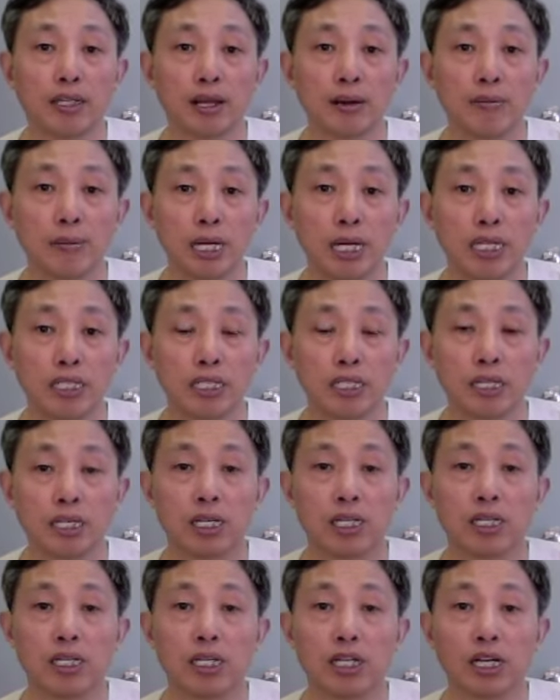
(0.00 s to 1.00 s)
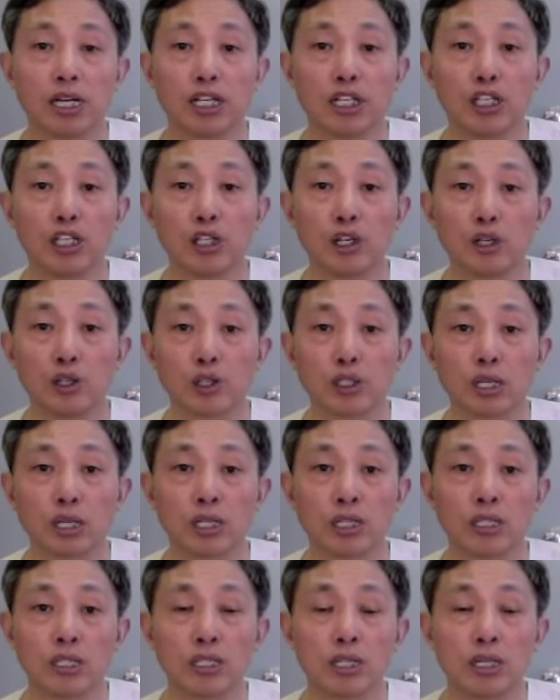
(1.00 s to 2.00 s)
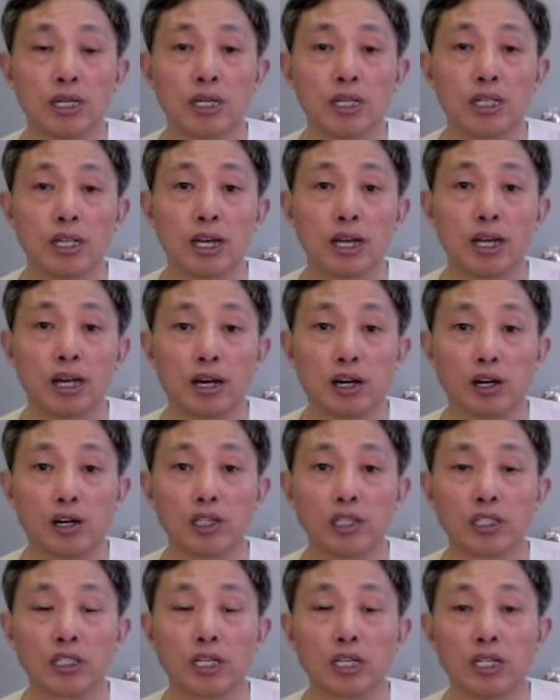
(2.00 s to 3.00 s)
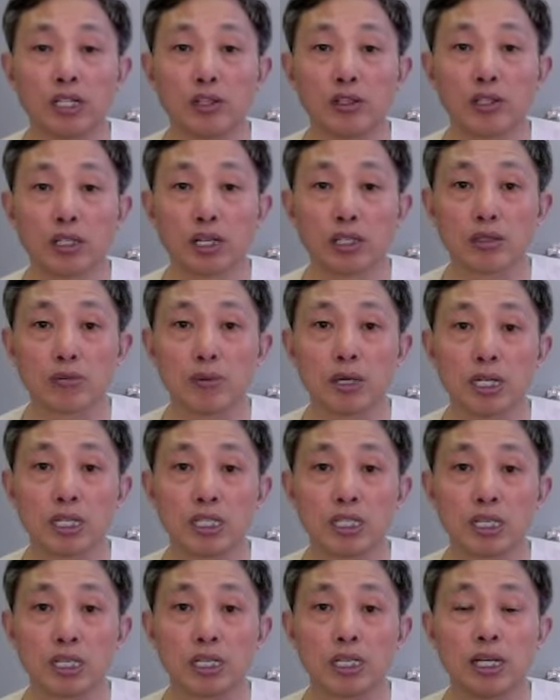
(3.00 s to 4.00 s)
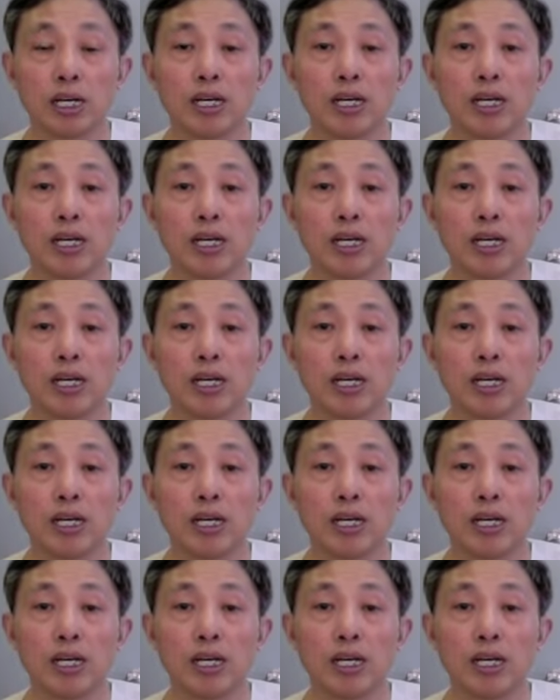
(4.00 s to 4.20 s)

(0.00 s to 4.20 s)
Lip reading: medicine can use as the arts can use as medicine.